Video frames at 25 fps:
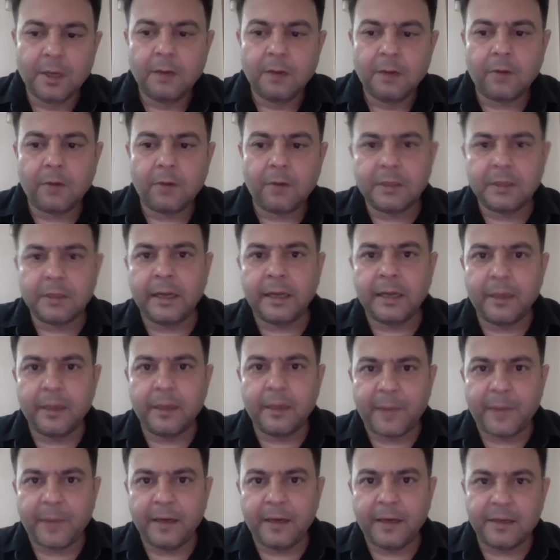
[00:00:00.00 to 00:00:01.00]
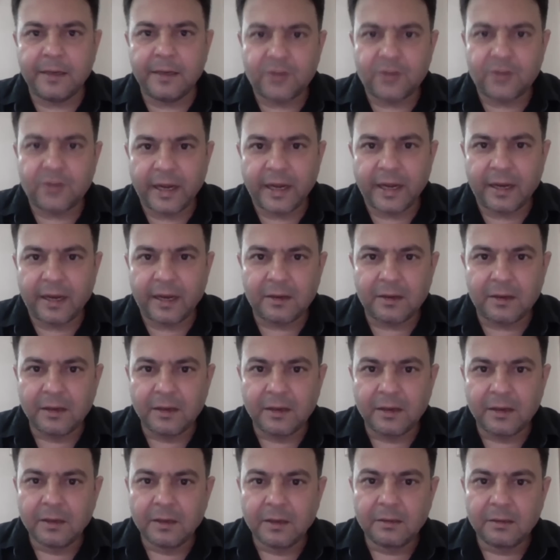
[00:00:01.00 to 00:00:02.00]
was an independent state
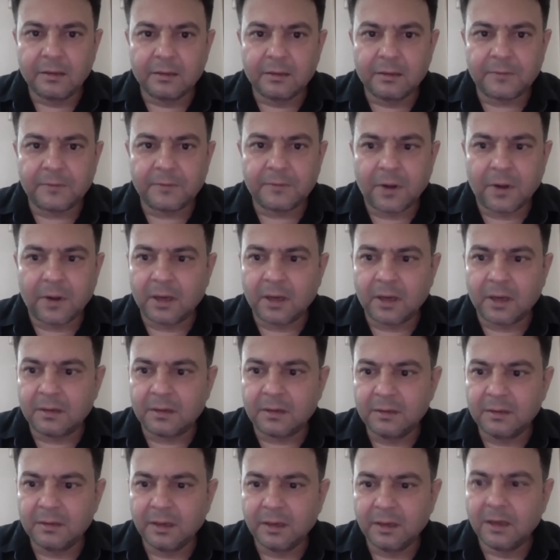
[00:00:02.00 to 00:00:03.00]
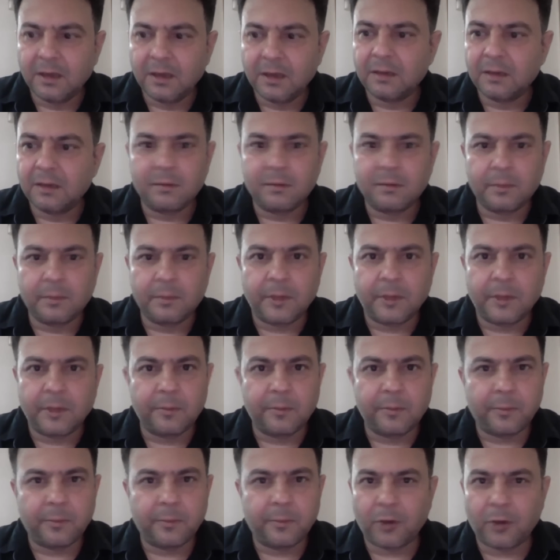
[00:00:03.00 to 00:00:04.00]
for
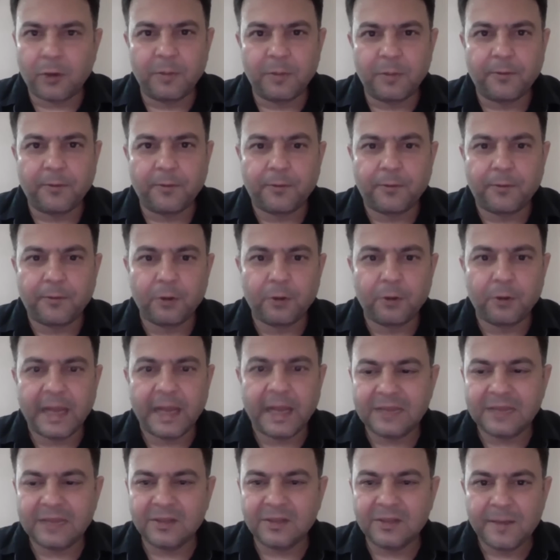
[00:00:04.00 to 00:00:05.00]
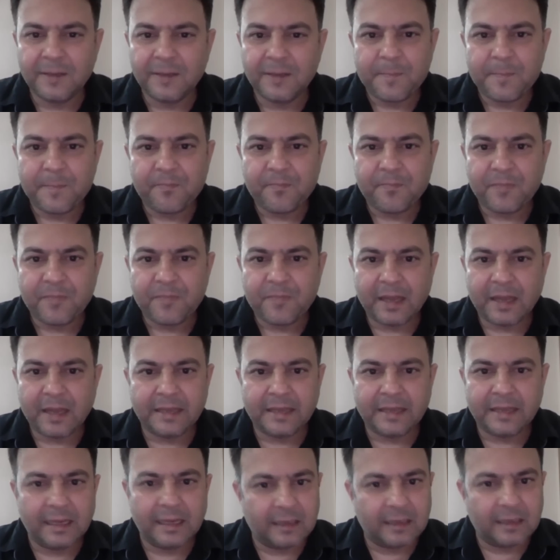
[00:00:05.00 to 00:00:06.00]
probably for a few days,
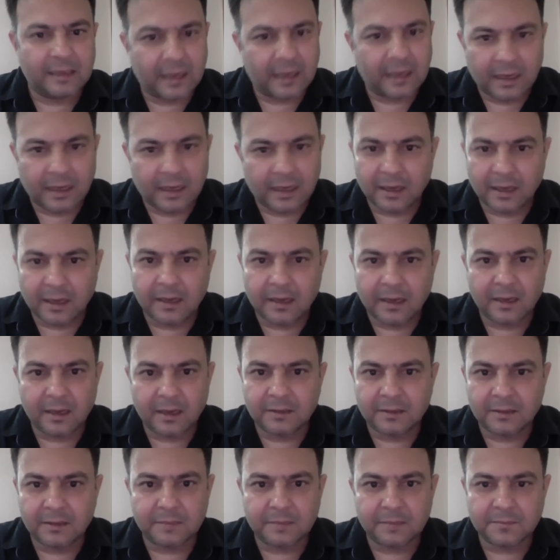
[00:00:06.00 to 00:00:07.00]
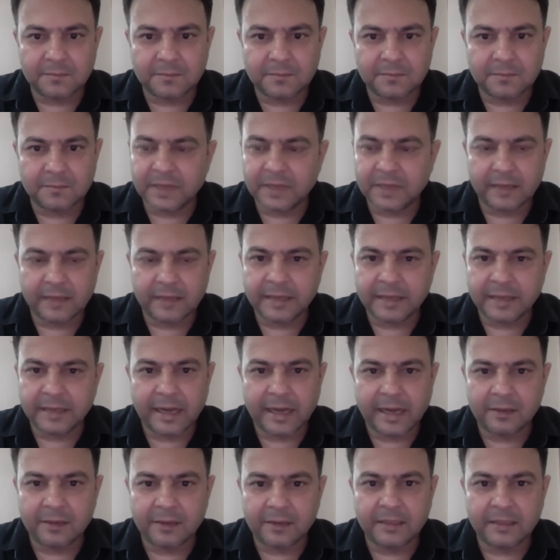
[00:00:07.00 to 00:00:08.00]
and then they
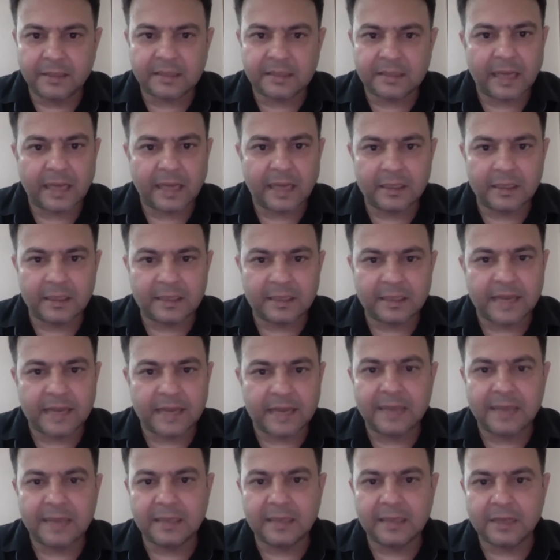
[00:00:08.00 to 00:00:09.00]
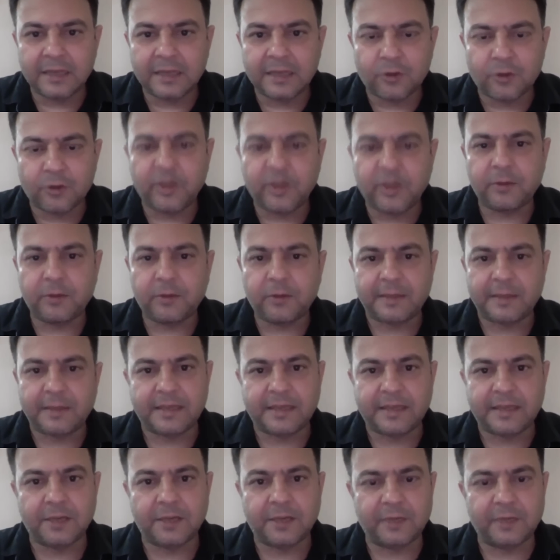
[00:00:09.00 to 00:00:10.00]
signed the instrument of
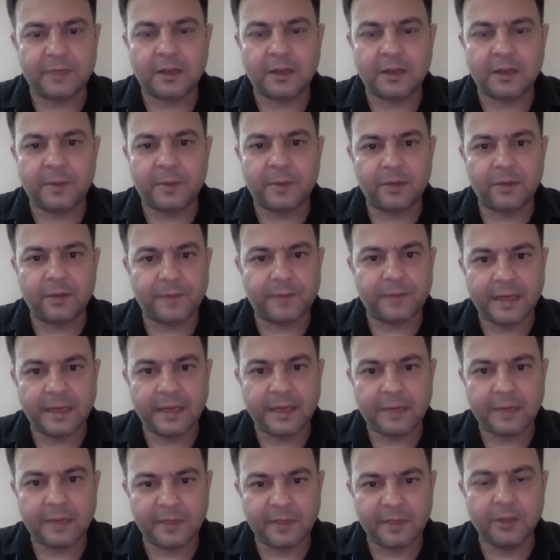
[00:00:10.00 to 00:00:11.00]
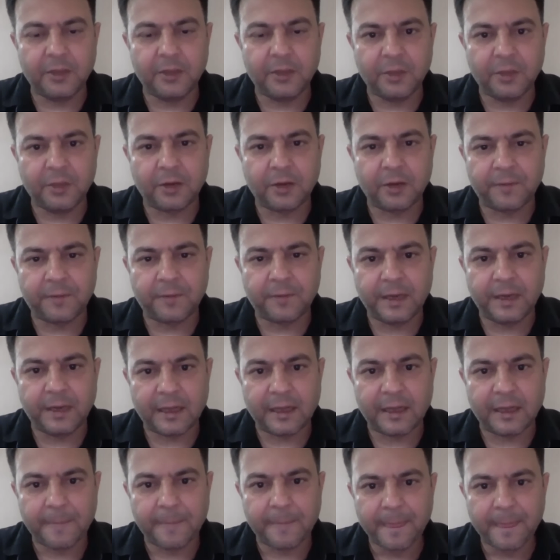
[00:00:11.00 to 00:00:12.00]
accession with Government of India, with the Union of
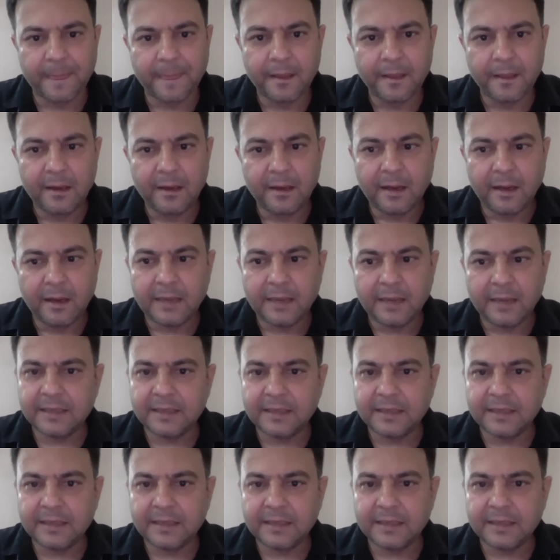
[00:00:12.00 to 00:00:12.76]
India, and they